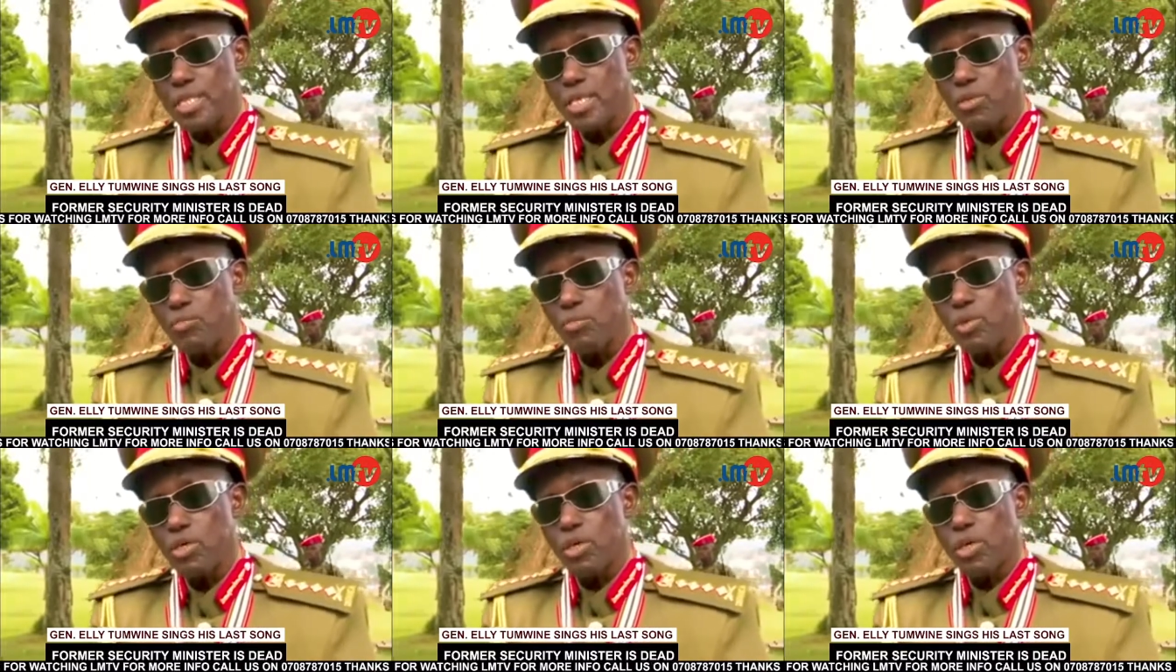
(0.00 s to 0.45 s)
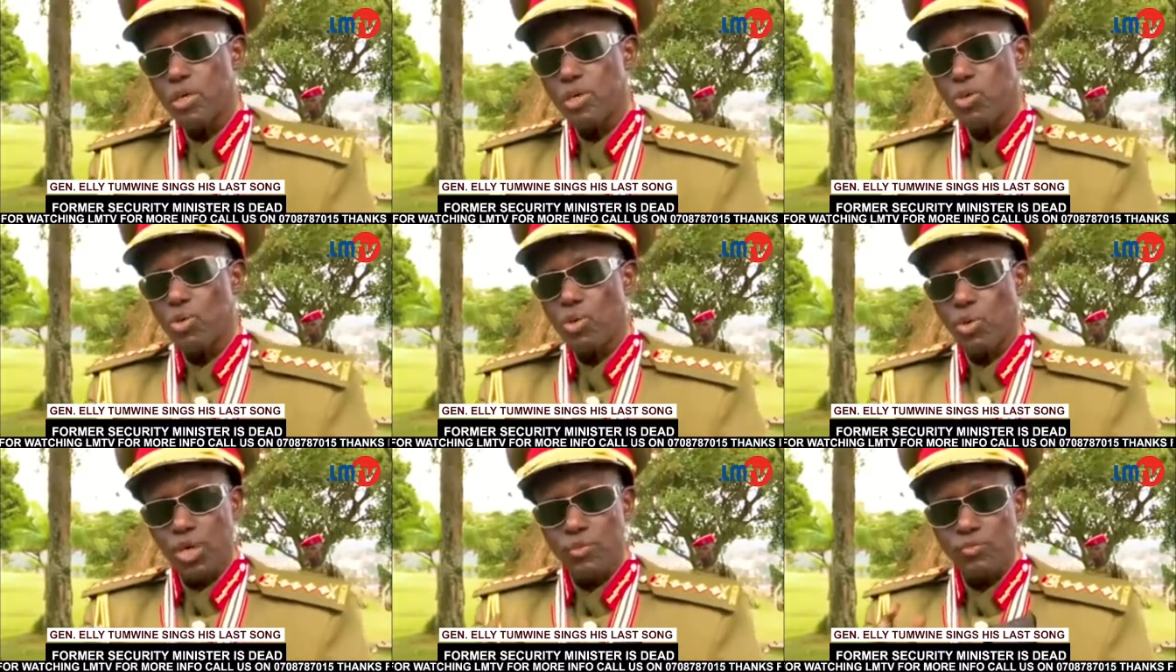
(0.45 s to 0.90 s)
them,
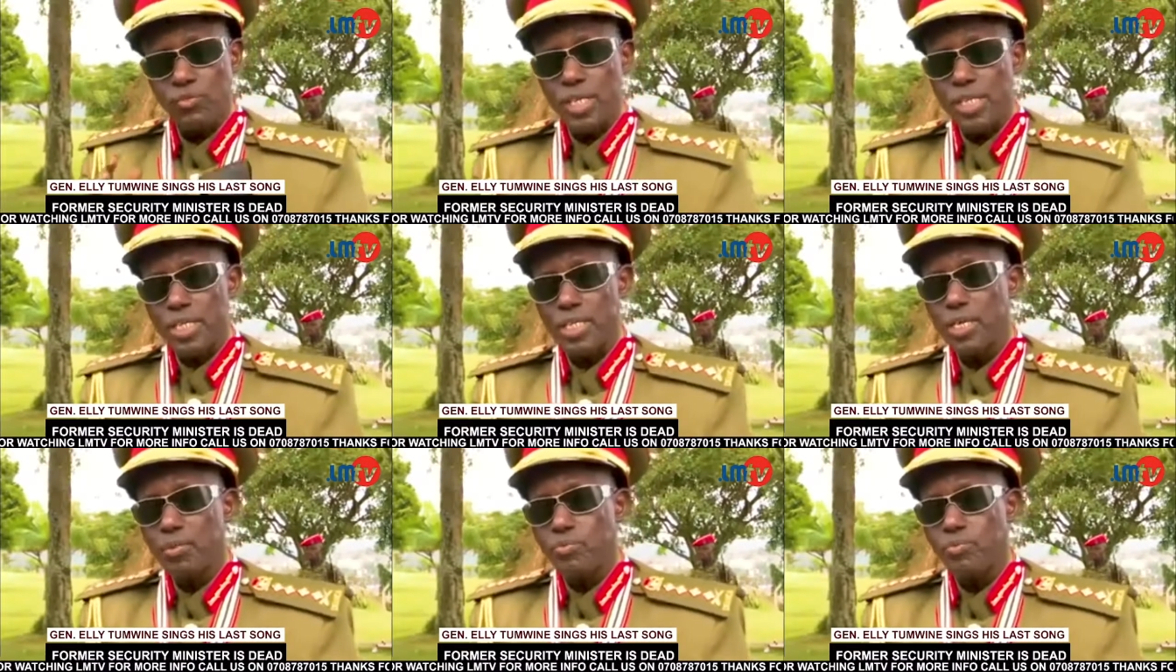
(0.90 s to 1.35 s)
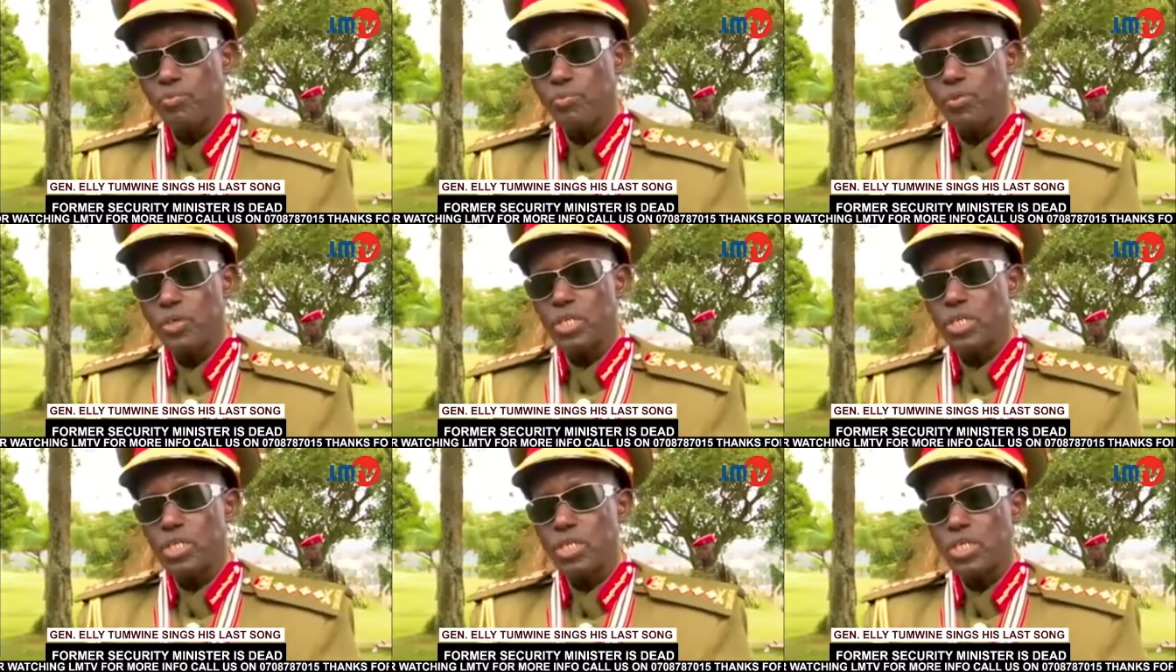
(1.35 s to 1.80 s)
look after them,
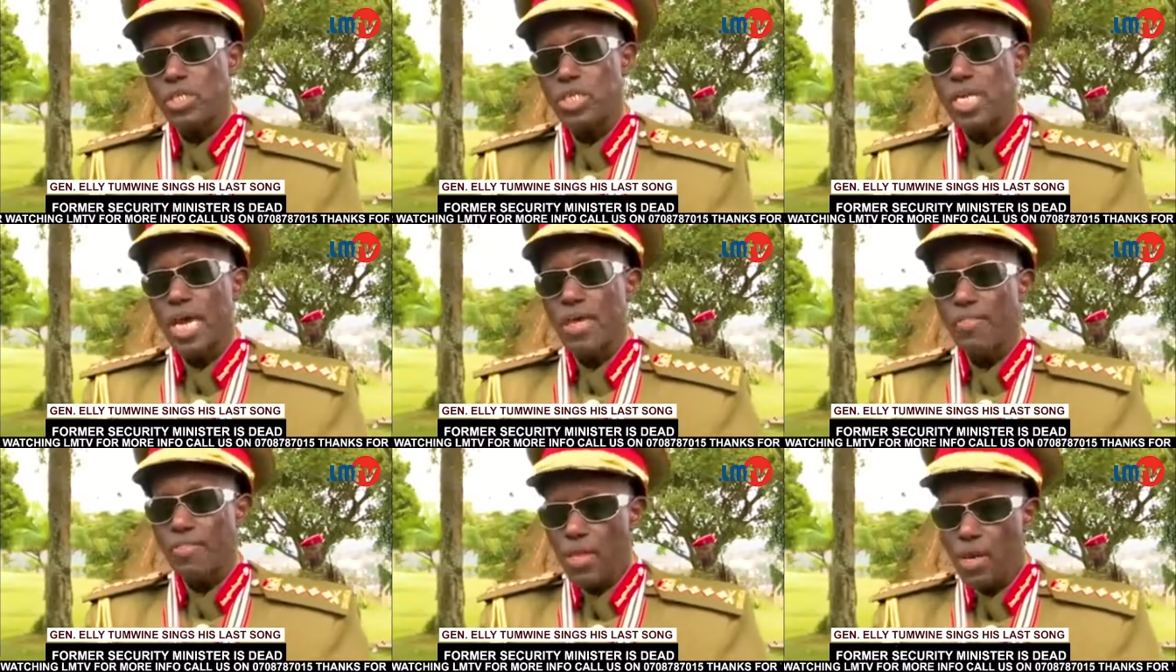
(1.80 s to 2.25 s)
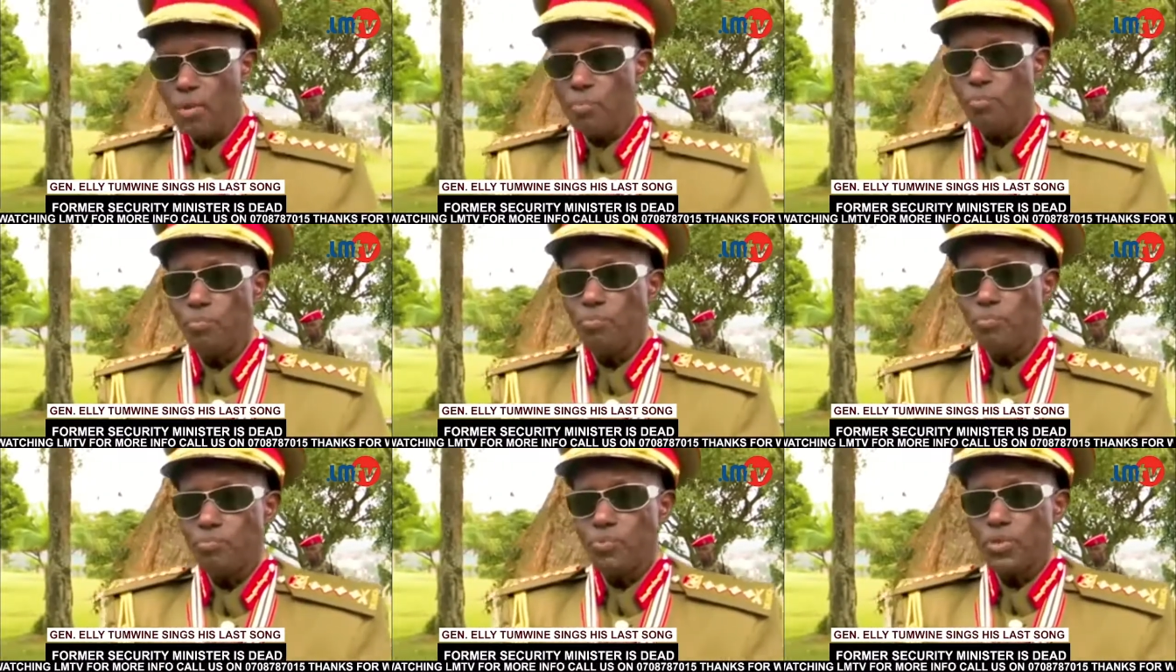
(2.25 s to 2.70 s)
share
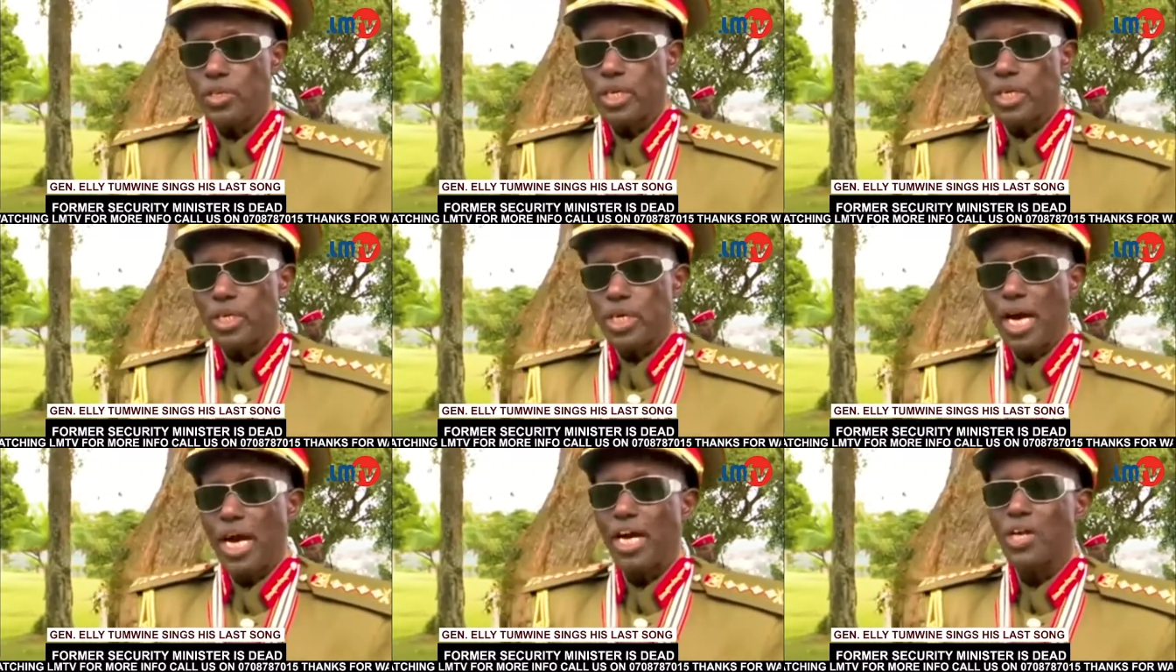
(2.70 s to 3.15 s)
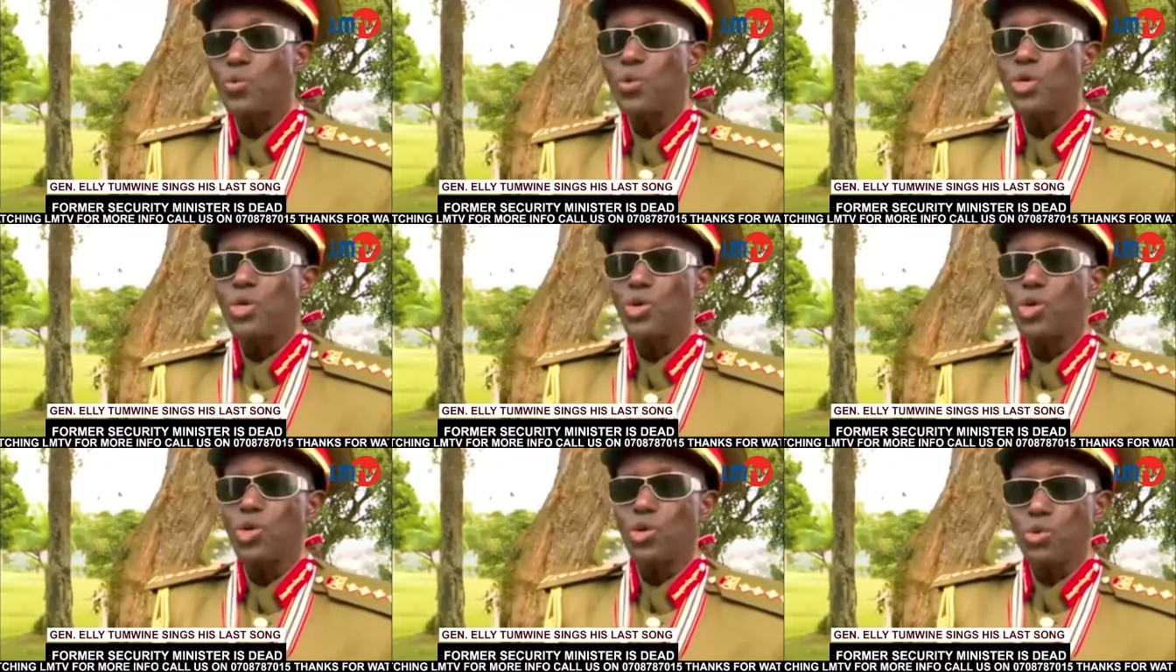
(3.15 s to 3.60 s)
them, and we
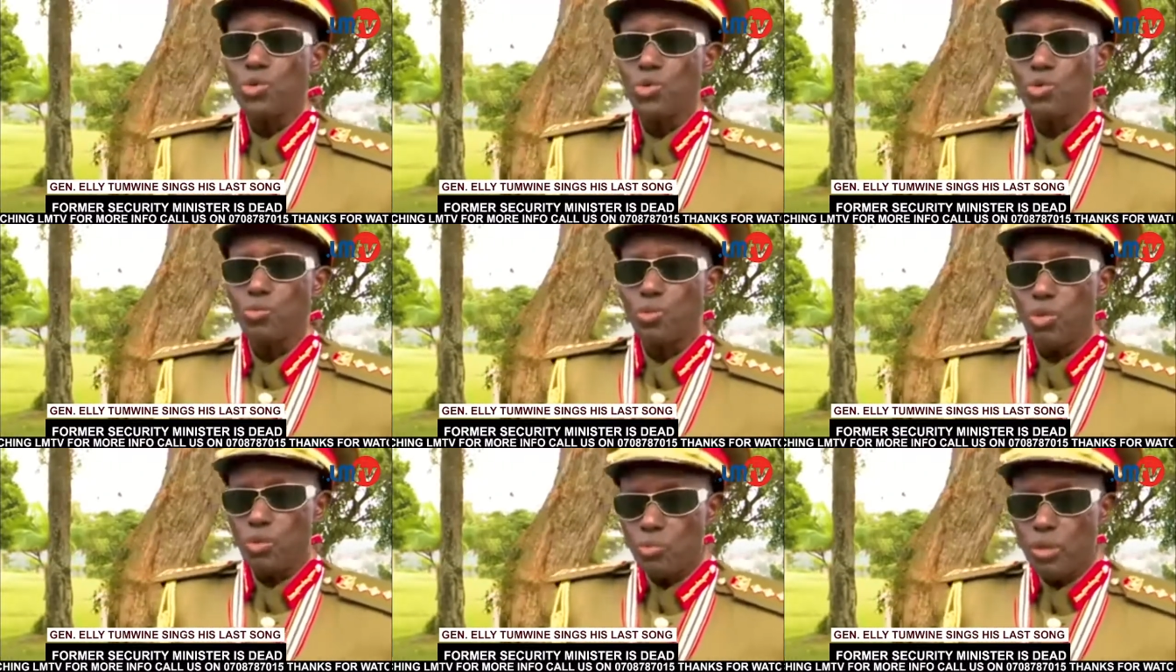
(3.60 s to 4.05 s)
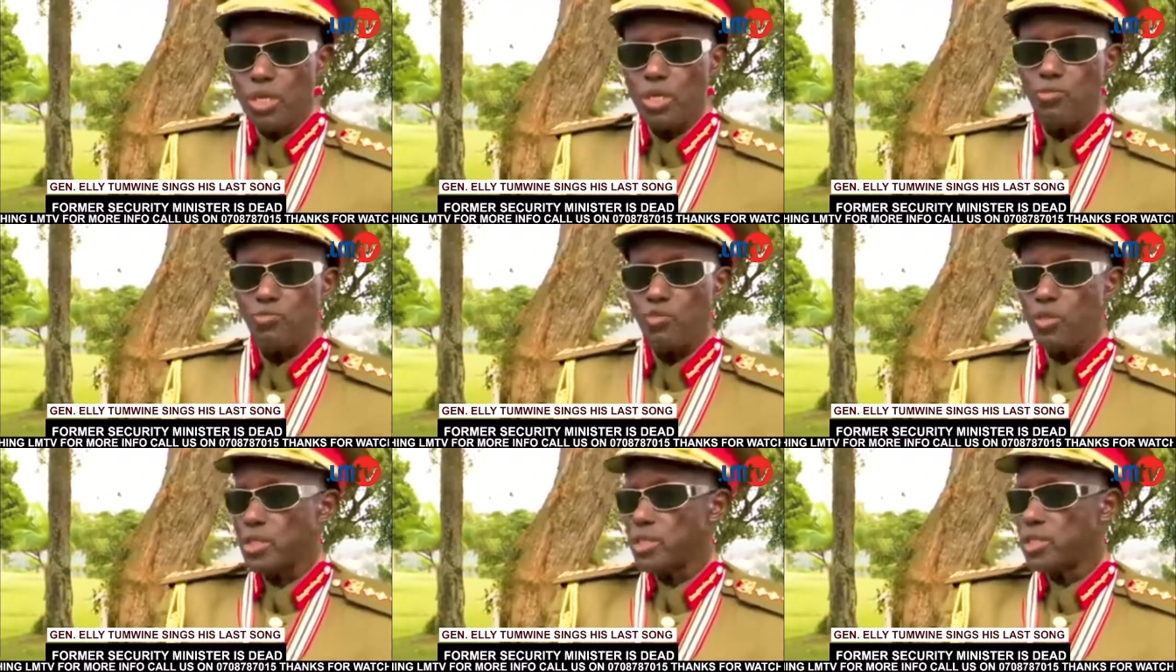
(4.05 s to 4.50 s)
all
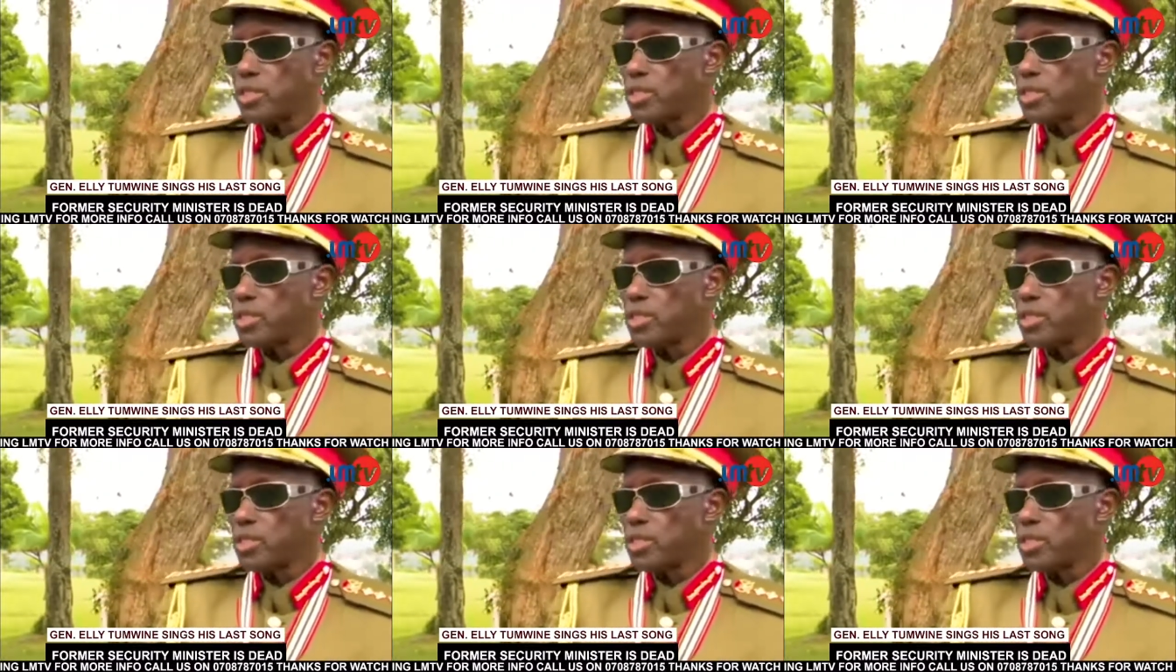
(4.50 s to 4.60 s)
benefit.